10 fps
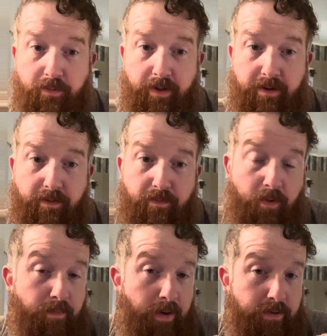with
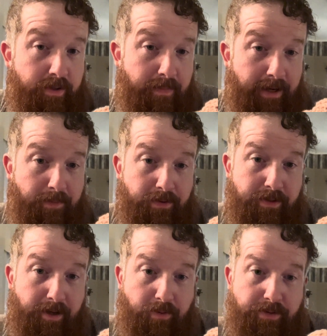front post and back post
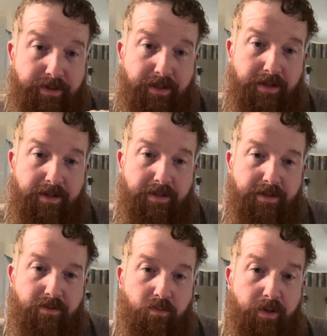doubles in
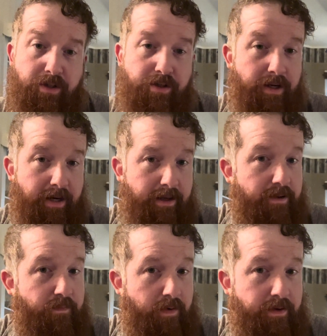this, which
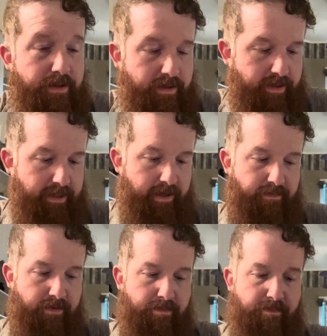the first set
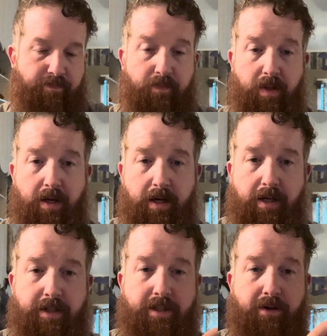of them,
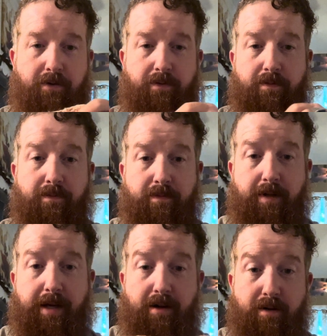so
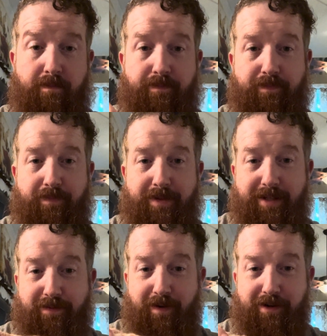here,
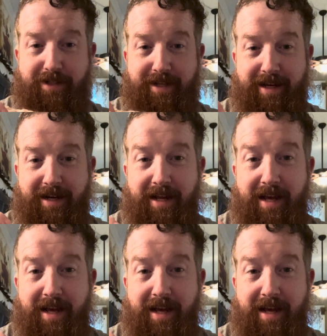this first set,